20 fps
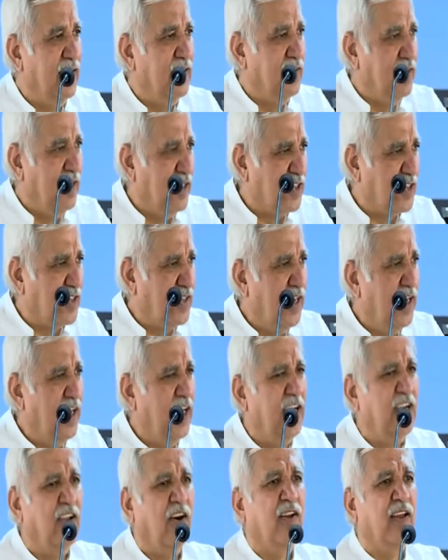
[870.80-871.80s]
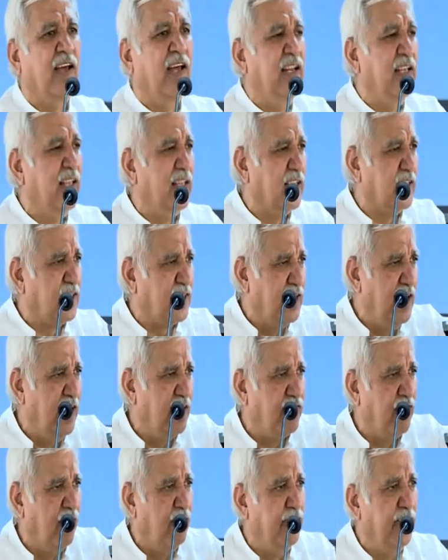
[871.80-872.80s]
this state or any other state
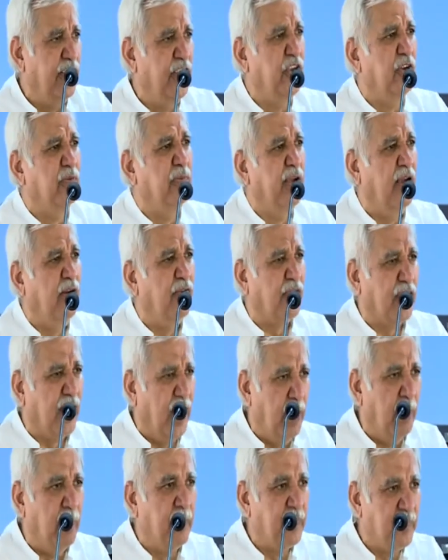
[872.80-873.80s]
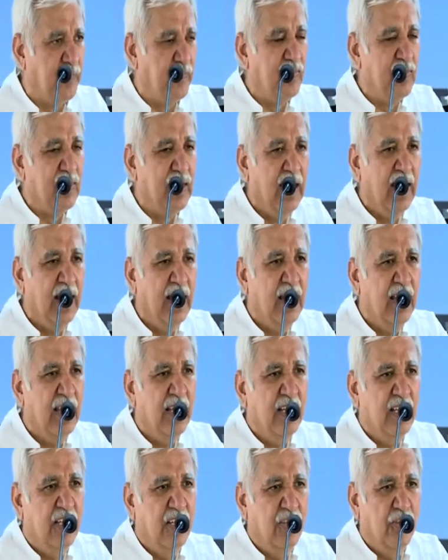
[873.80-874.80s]
from where you may have come,
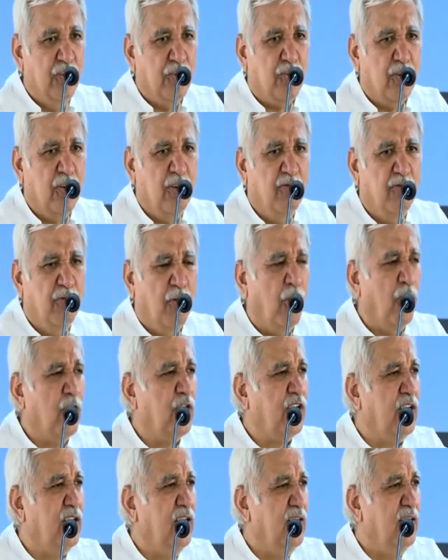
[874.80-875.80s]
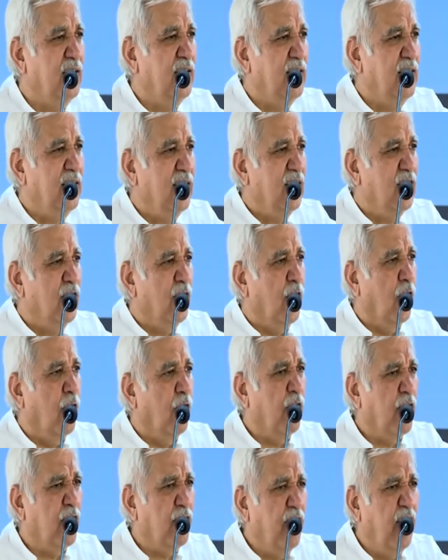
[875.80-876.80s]
you should vote
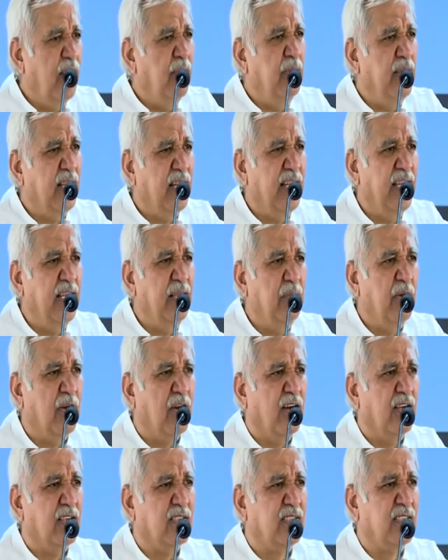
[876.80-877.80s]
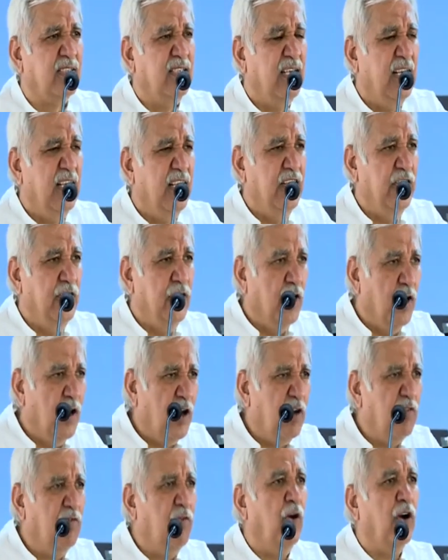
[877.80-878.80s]
overwhelmingly, because your
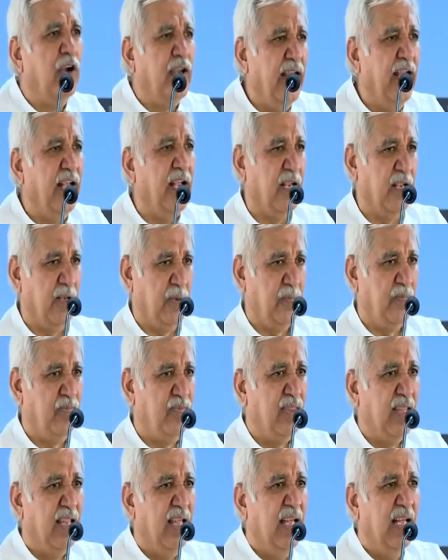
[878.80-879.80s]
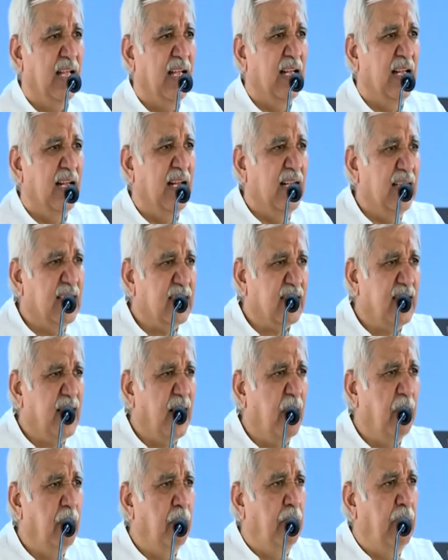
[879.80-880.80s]
voting is
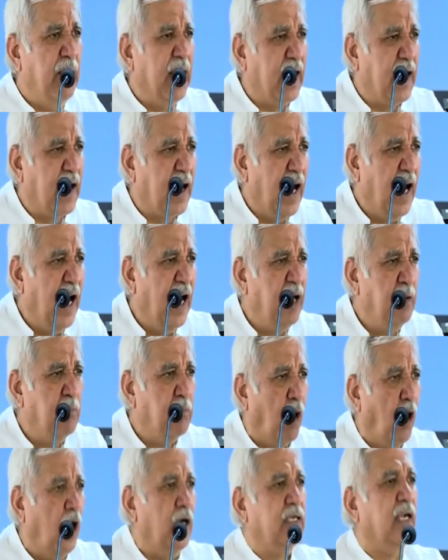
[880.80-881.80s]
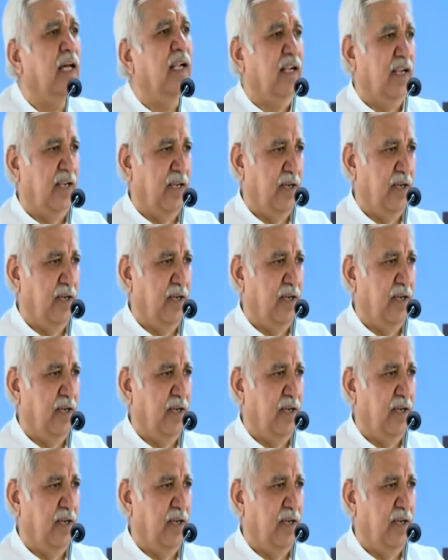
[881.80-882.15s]
the brick and mortar